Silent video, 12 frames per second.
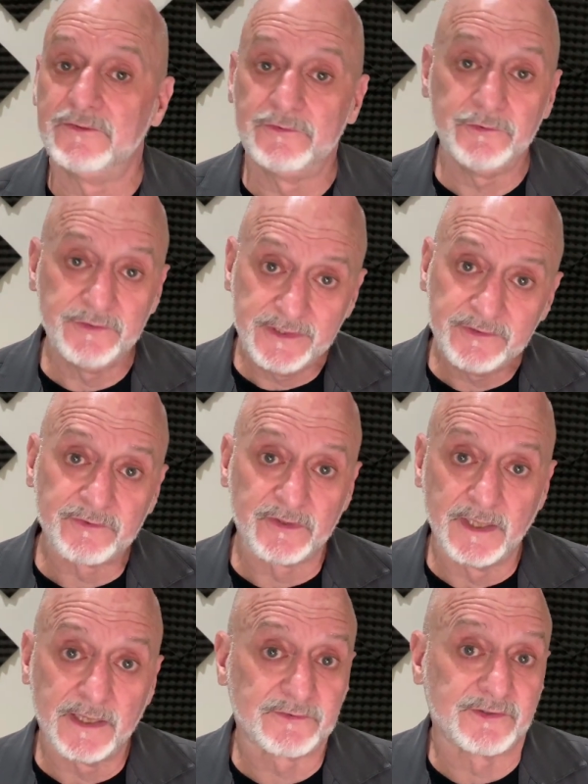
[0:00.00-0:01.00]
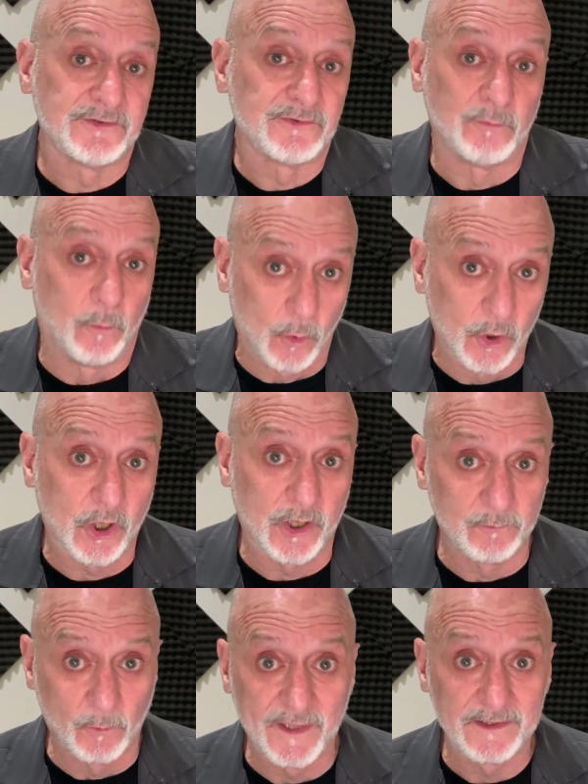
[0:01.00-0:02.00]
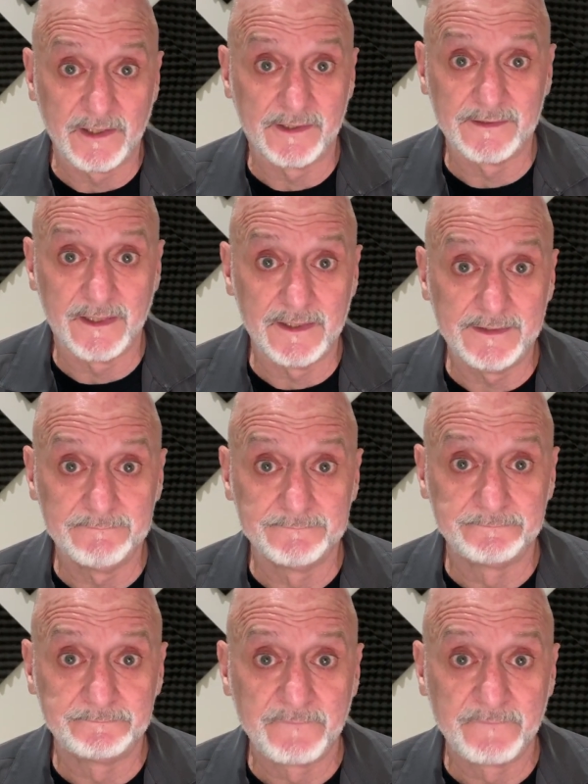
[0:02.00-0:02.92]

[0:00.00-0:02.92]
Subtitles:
Do these lessons work well online?